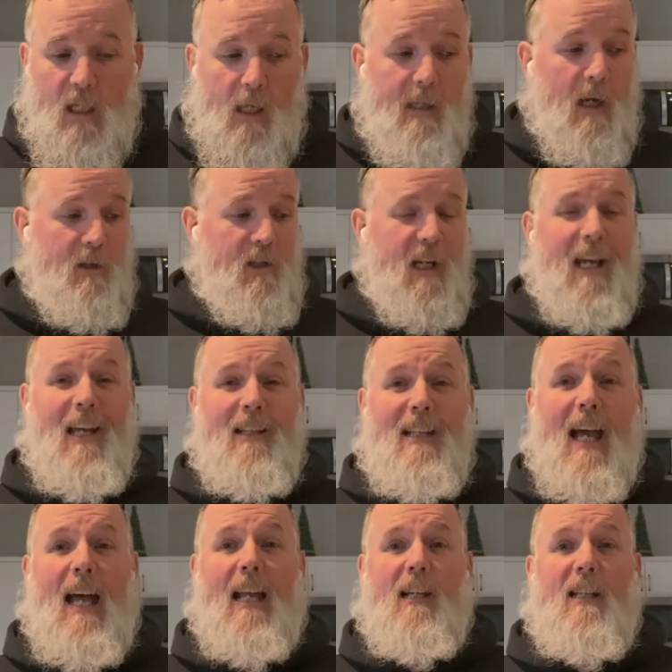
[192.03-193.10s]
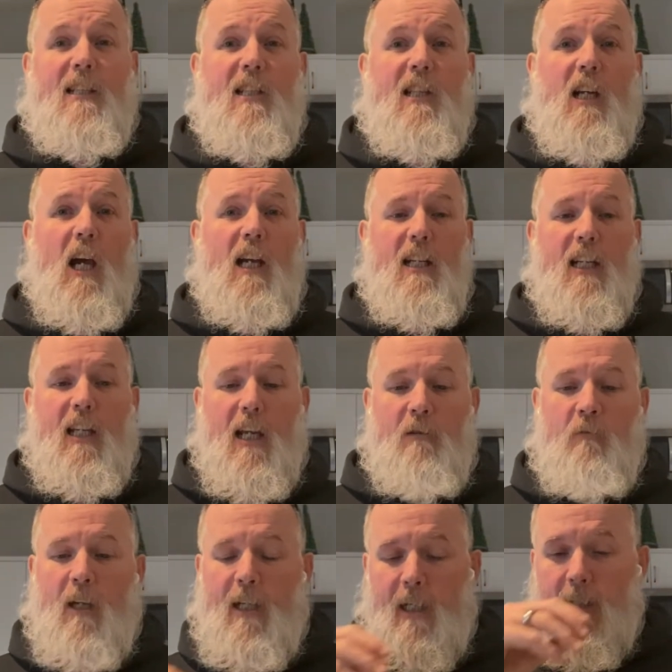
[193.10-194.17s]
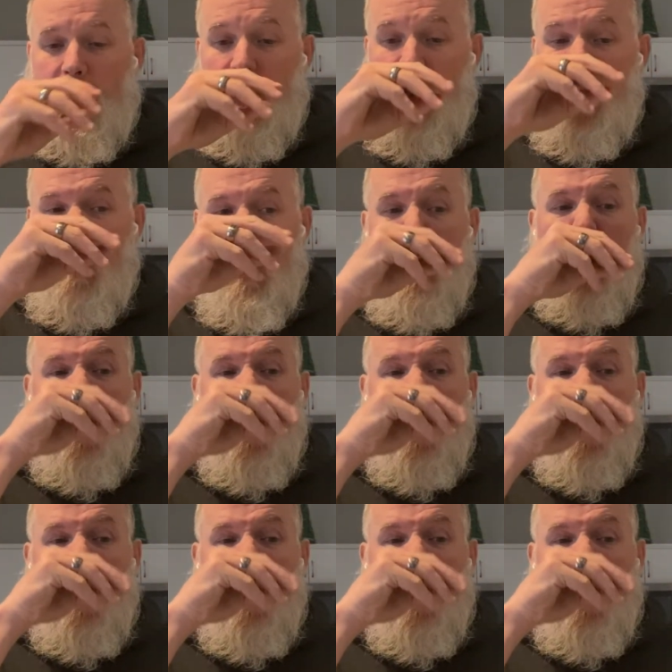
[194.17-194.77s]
Now, saying that, let's kind of get right into this.